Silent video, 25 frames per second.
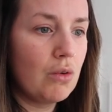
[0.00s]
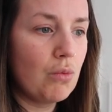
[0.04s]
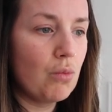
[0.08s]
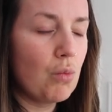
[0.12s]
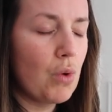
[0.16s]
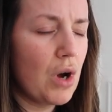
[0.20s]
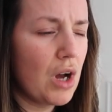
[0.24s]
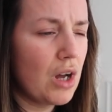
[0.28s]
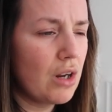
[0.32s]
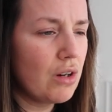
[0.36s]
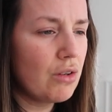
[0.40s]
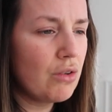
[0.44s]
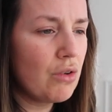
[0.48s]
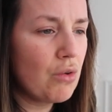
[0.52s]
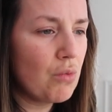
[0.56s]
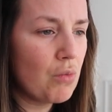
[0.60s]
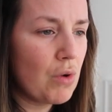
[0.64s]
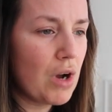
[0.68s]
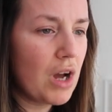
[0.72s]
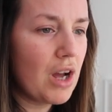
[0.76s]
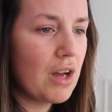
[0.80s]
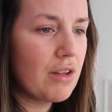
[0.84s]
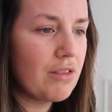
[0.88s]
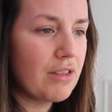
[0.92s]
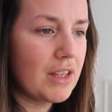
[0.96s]

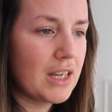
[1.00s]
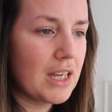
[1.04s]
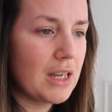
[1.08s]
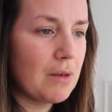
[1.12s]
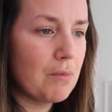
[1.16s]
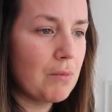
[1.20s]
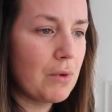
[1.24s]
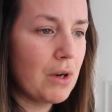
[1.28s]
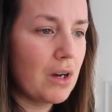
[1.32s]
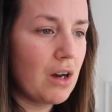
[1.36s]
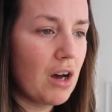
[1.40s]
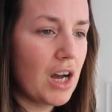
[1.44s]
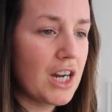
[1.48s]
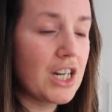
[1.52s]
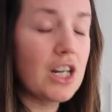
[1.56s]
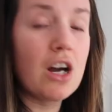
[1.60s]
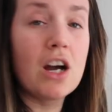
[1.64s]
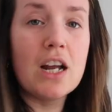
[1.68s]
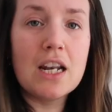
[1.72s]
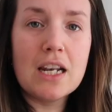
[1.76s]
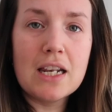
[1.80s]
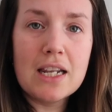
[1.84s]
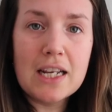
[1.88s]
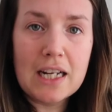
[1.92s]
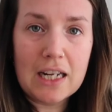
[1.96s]
but
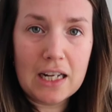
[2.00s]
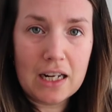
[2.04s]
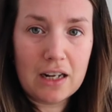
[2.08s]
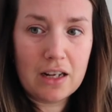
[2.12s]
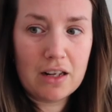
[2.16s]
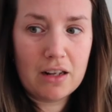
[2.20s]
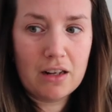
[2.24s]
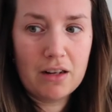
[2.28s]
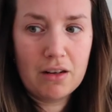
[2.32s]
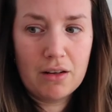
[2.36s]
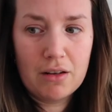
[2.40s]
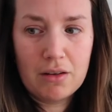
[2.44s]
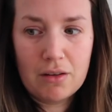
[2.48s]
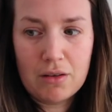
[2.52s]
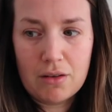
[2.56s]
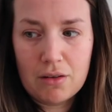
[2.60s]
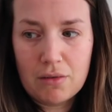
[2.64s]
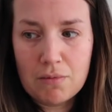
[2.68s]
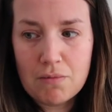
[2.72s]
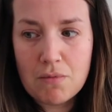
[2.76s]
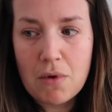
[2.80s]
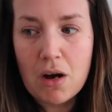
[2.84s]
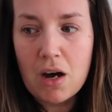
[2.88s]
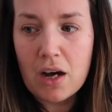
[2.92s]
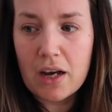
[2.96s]
I link
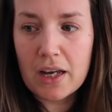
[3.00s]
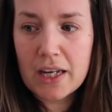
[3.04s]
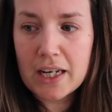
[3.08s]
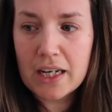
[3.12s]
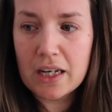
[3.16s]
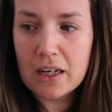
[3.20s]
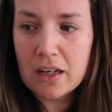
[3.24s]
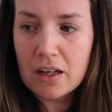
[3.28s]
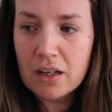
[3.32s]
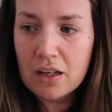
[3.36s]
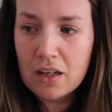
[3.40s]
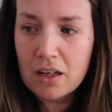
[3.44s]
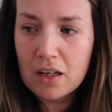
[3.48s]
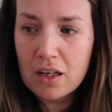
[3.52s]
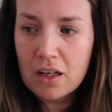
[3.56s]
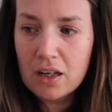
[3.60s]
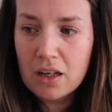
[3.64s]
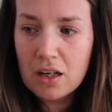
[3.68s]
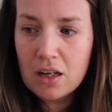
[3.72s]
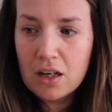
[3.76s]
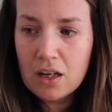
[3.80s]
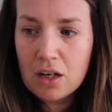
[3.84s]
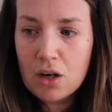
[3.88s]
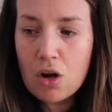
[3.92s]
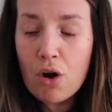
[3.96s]
my
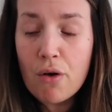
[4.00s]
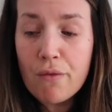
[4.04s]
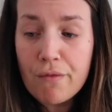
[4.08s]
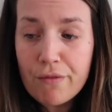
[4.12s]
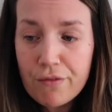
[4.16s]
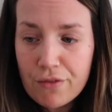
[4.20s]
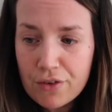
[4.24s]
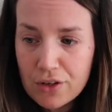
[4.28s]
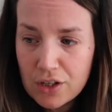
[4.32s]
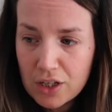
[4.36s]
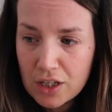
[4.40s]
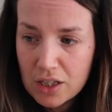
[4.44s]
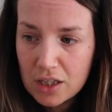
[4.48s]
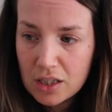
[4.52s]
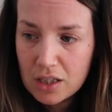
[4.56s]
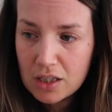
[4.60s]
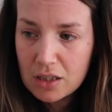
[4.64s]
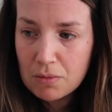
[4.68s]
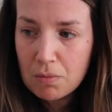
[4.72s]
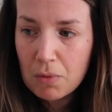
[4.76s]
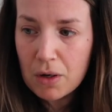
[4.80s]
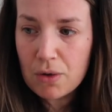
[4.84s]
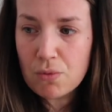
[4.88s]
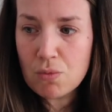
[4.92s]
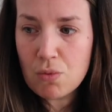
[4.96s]

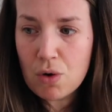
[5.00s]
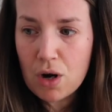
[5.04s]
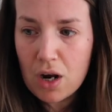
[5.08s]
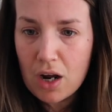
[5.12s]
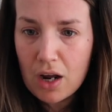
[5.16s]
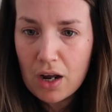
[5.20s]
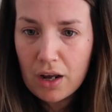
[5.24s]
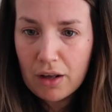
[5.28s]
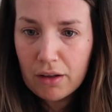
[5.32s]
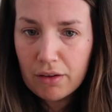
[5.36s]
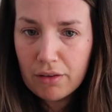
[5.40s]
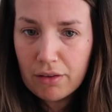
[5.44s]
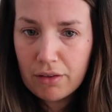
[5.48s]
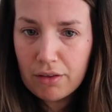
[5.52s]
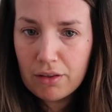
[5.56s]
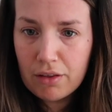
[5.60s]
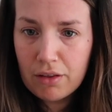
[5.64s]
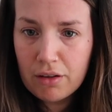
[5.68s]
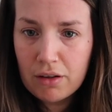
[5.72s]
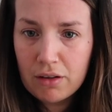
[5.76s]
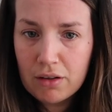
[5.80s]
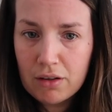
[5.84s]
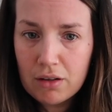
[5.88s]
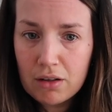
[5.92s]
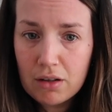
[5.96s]
confidence, my
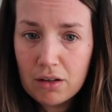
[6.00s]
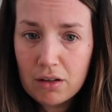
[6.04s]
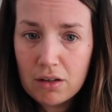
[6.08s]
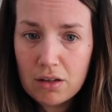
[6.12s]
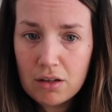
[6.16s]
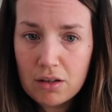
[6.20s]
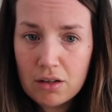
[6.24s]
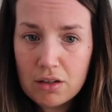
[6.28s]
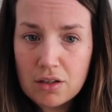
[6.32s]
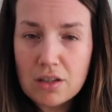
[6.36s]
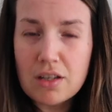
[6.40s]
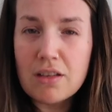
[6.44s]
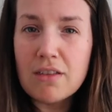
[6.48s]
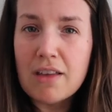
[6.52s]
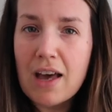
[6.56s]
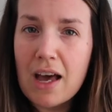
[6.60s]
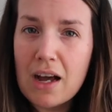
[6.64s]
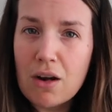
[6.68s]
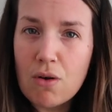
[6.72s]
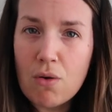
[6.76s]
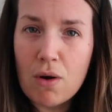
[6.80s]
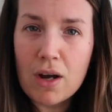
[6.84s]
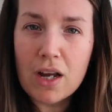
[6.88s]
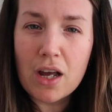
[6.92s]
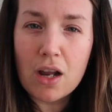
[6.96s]
worth to
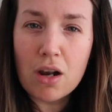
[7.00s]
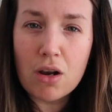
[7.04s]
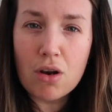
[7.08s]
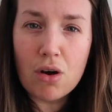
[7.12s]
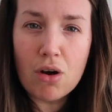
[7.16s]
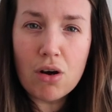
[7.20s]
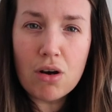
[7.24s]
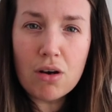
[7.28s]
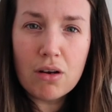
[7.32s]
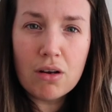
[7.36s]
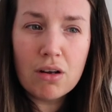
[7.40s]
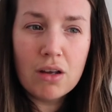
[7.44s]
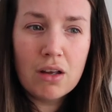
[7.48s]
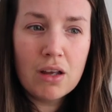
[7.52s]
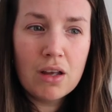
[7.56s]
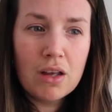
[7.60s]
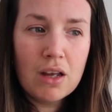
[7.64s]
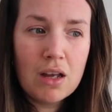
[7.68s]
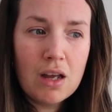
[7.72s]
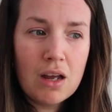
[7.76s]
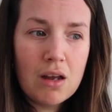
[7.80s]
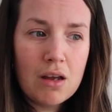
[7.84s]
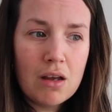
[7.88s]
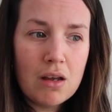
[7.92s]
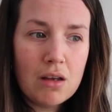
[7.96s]
that quite a lot.
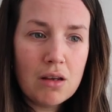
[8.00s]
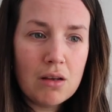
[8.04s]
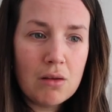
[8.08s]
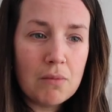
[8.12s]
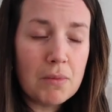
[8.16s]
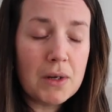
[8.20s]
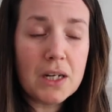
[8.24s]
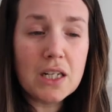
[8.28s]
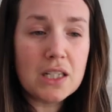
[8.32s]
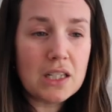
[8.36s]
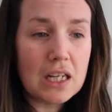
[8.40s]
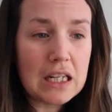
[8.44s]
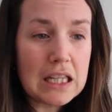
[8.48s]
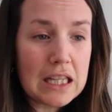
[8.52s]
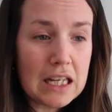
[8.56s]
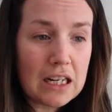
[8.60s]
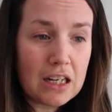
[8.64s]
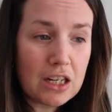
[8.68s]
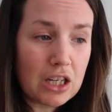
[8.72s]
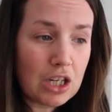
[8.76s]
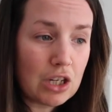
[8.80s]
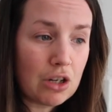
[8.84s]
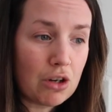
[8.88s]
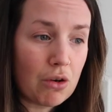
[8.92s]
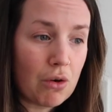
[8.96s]
Because I
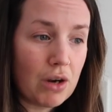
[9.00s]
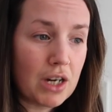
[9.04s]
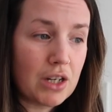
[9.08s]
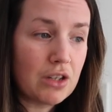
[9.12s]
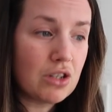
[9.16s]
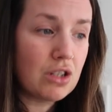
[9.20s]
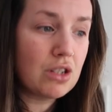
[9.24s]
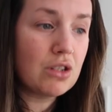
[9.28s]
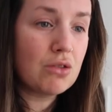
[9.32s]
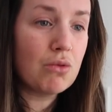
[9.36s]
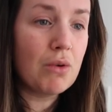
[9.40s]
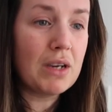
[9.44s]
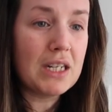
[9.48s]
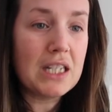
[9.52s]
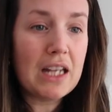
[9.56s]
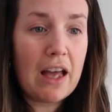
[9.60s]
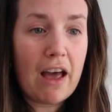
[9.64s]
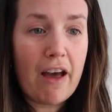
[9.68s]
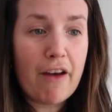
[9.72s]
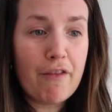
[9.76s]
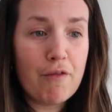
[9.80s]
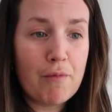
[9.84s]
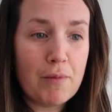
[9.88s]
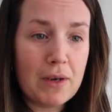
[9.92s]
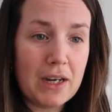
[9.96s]
think, you know, I just always
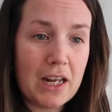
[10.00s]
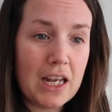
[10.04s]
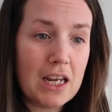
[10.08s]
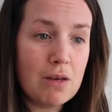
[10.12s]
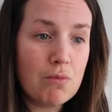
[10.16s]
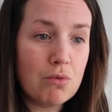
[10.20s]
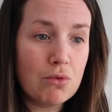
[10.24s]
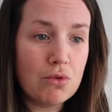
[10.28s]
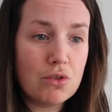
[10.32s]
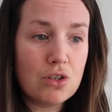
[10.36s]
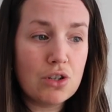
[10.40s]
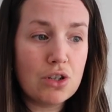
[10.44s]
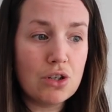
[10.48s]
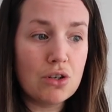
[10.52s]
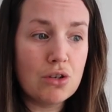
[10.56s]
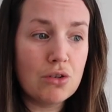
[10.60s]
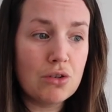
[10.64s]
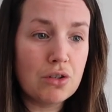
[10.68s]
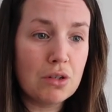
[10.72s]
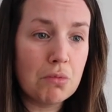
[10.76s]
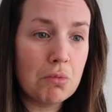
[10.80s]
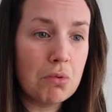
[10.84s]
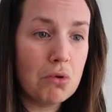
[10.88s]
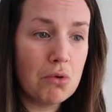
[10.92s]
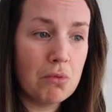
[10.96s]
have been able to
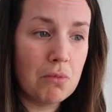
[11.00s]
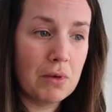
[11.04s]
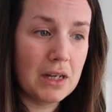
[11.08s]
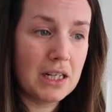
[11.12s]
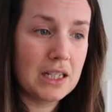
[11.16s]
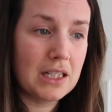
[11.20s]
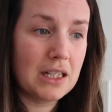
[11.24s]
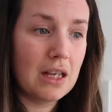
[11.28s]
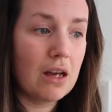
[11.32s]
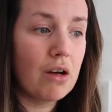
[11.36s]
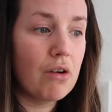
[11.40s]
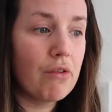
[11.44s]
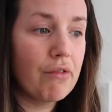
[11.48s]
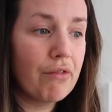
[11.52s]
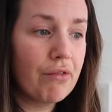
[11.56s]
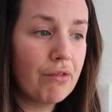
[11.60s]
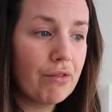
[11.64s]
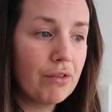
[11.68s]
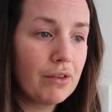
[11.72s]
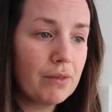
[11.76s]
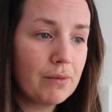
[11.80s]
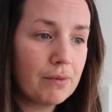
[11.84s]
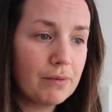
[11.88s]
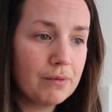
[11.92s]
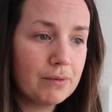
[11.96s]
support
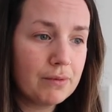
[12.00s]
myself.